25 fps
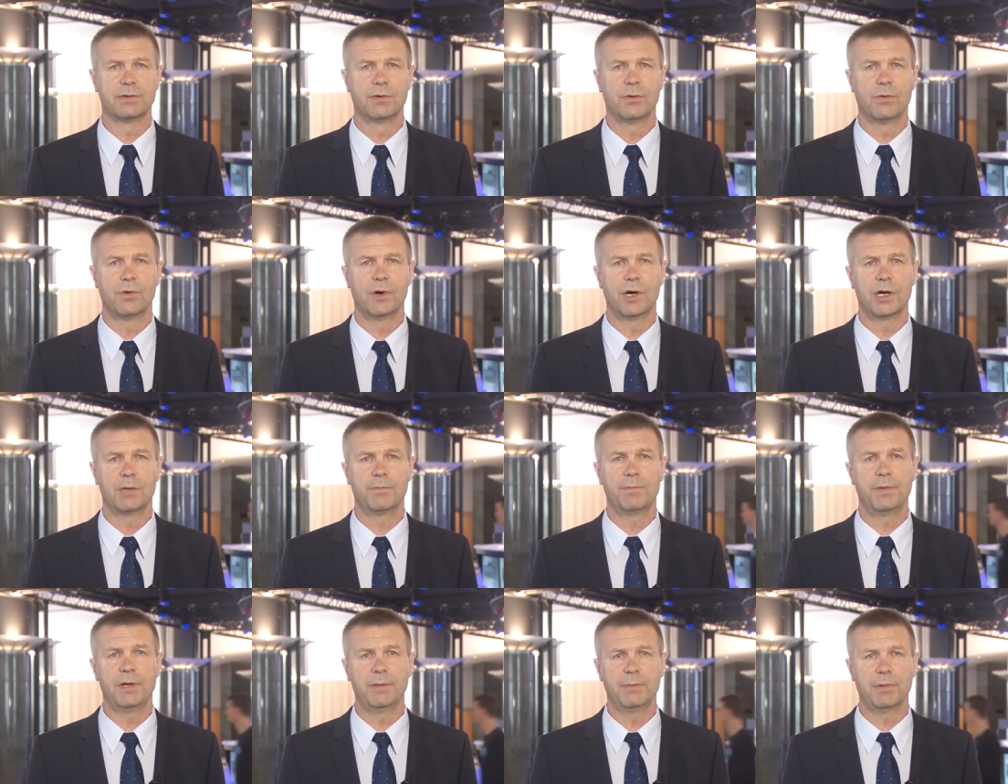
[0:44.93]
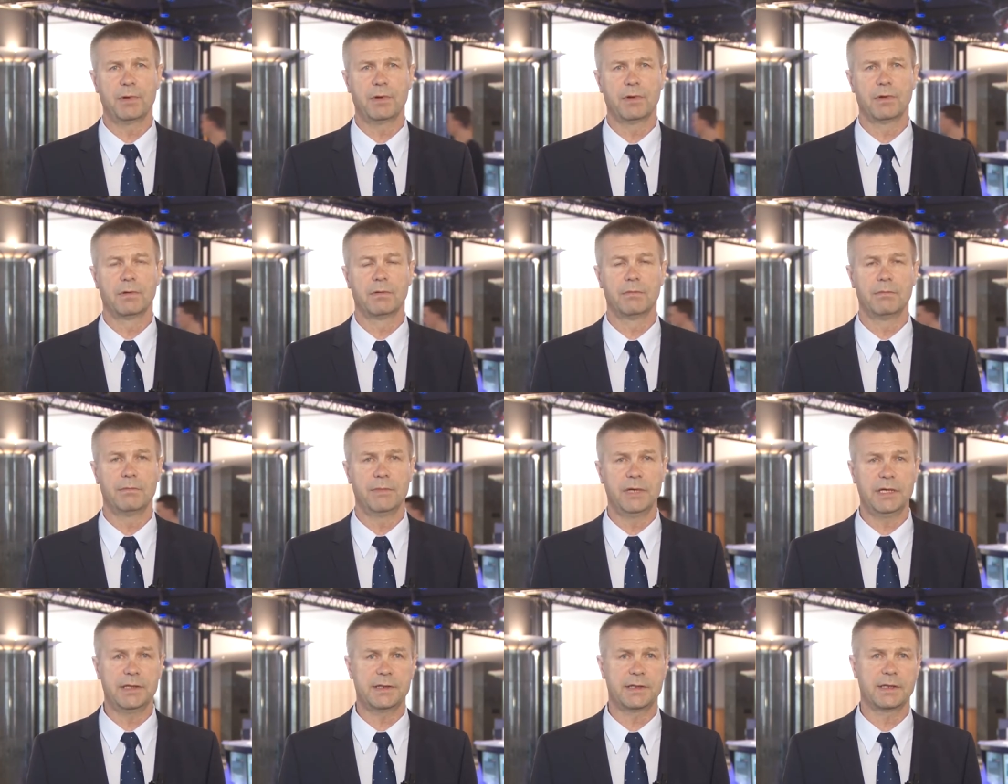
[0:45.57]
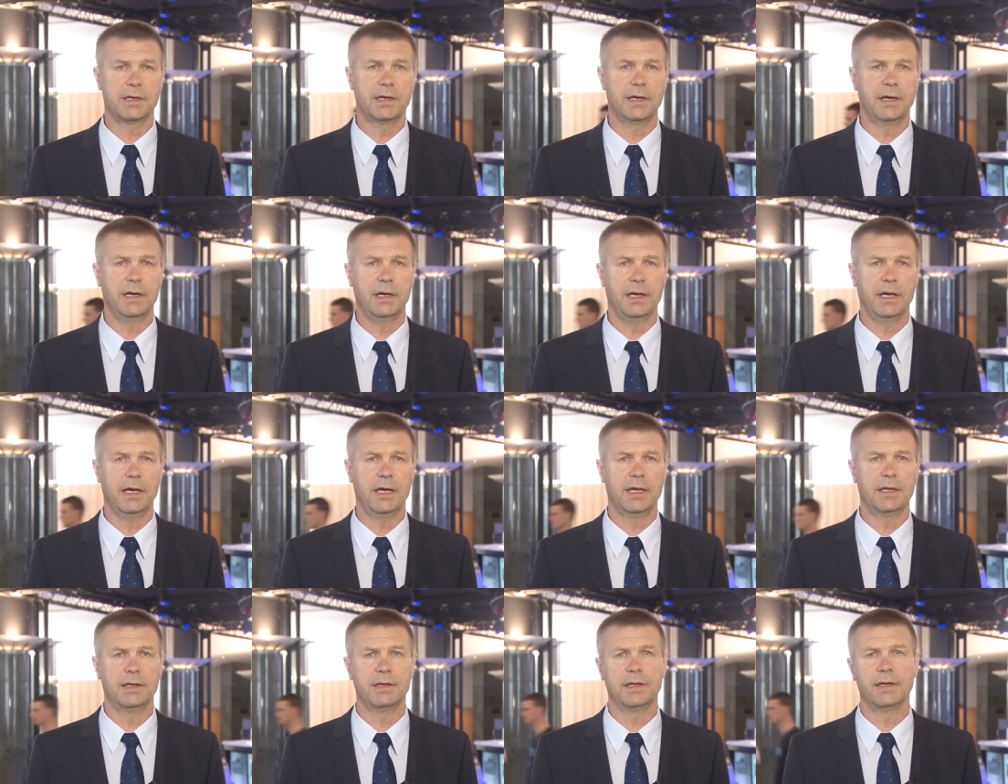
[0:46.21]
where people meet
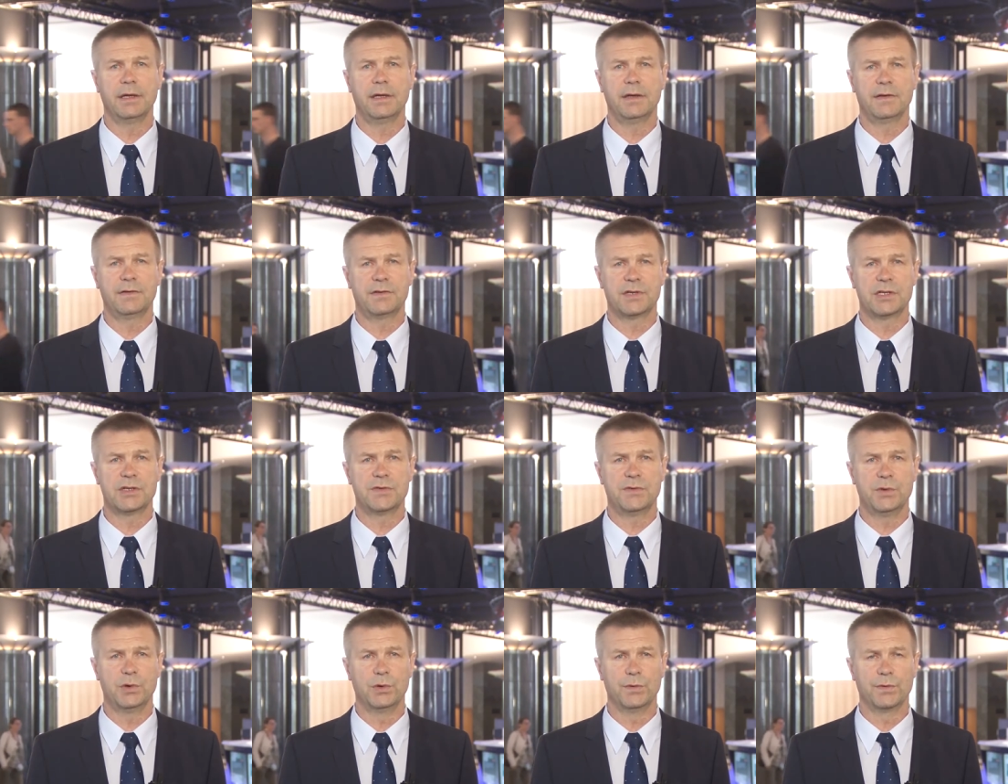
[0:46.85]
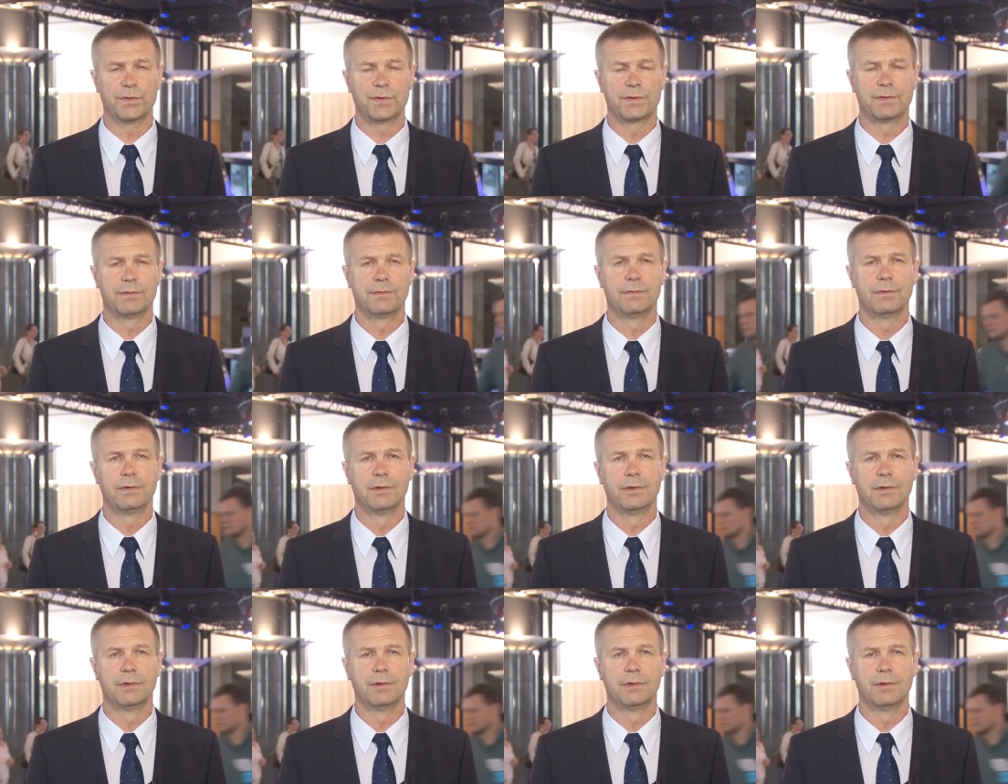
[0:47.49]
and exchange views.